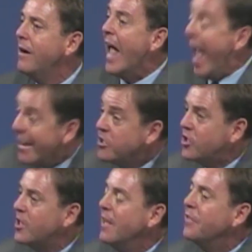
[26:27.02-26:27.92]

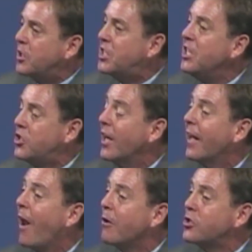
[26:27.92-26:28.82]
Hence the teaching
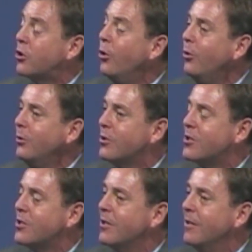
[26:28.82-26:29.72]
in our
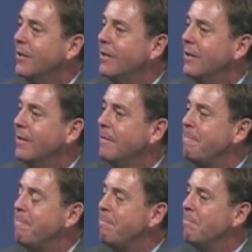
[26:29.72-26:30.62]
schools
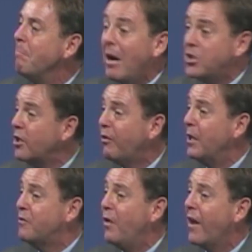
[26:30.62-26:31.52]
much of it
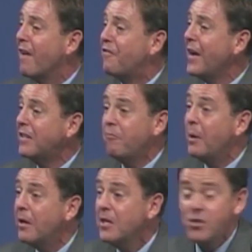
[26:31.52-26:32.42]
is very effective,
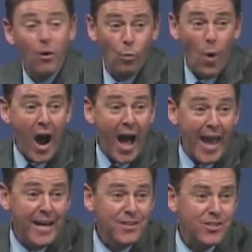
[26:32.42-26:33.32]
but it is not
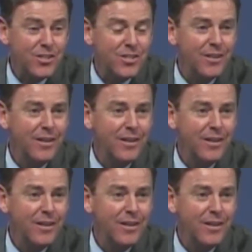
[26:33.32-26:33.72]
wise.